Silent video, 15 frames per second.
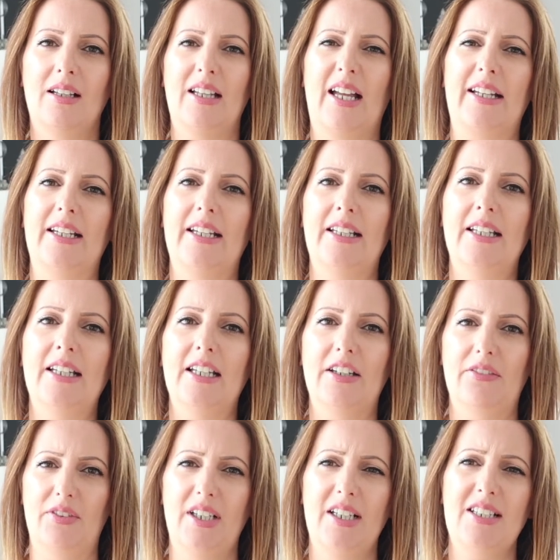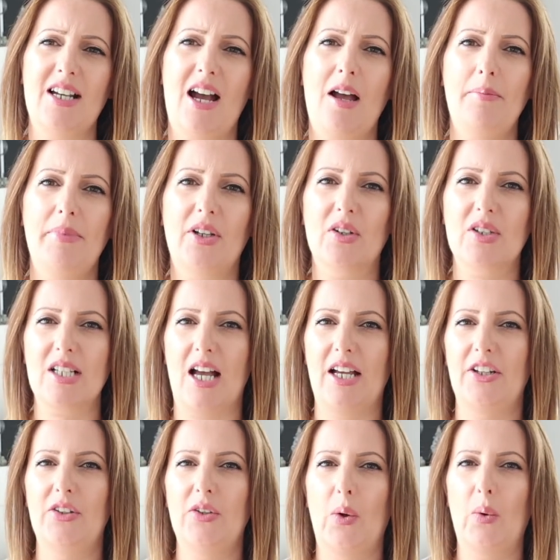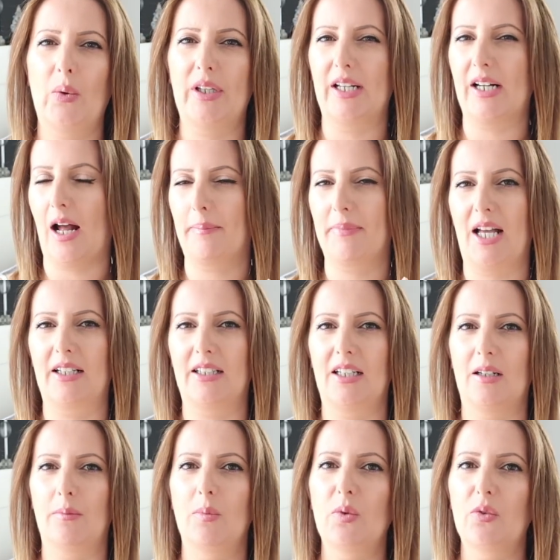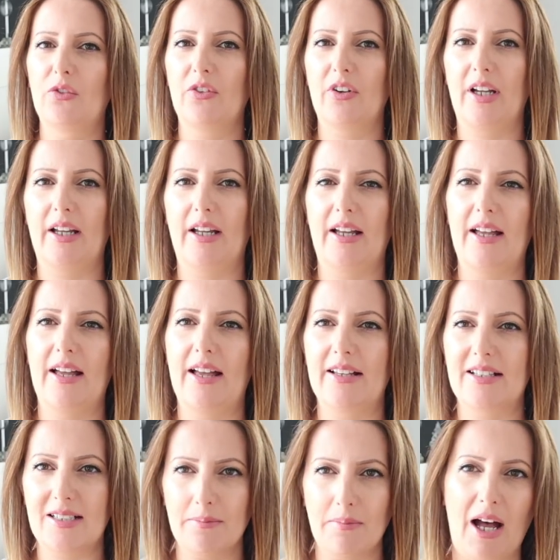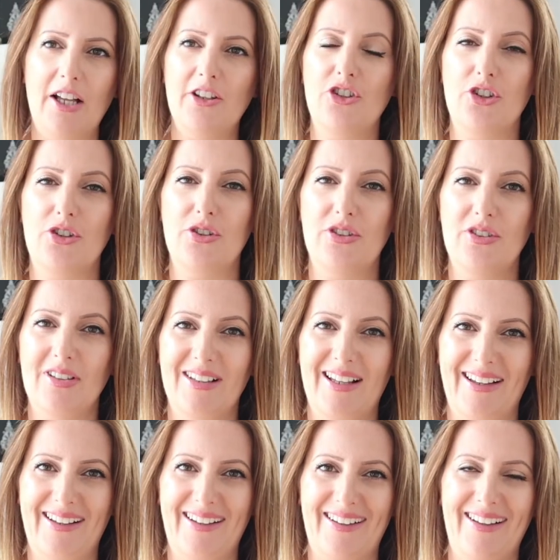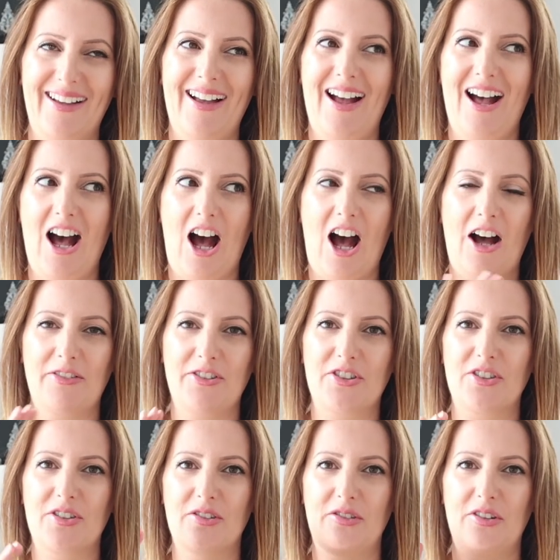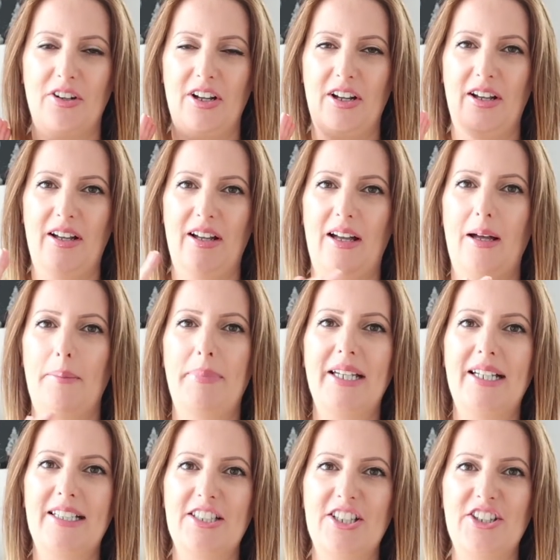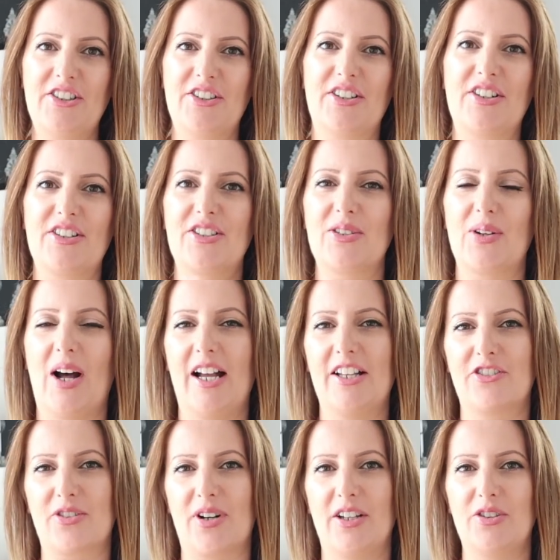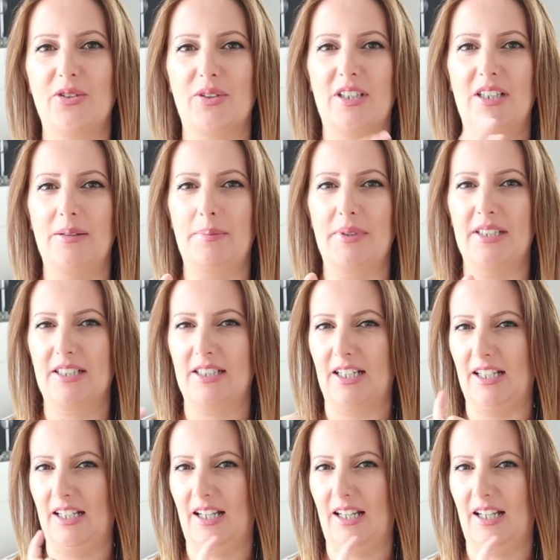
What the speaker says: like in the evening time, because I know that I'm not gonna move as much like after a big dinner. So I try to keep it